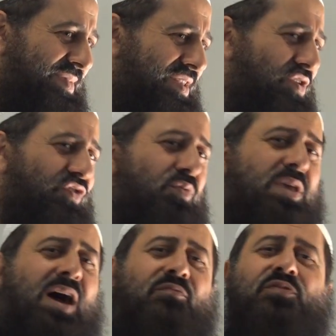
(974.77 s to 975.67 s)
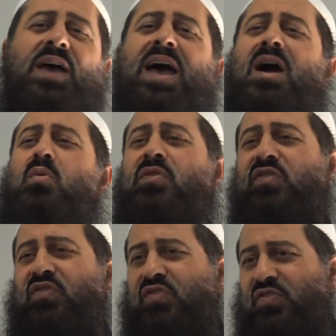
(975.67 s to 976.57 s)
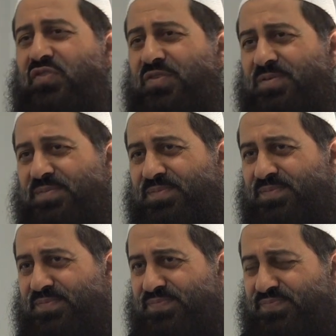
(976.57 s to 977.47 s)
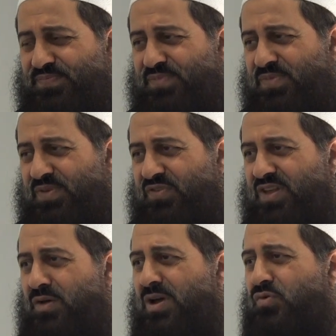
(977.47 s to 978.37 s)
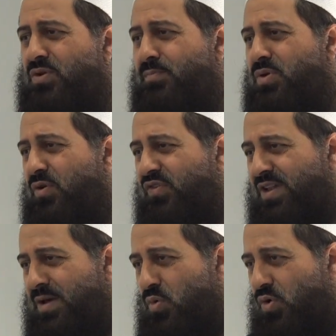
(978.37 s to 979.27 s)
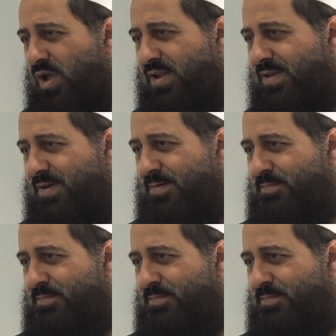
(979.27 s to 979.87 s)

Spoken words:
And he used to be up for hours. Salawatu Rabbi wa salamuhu alayhi.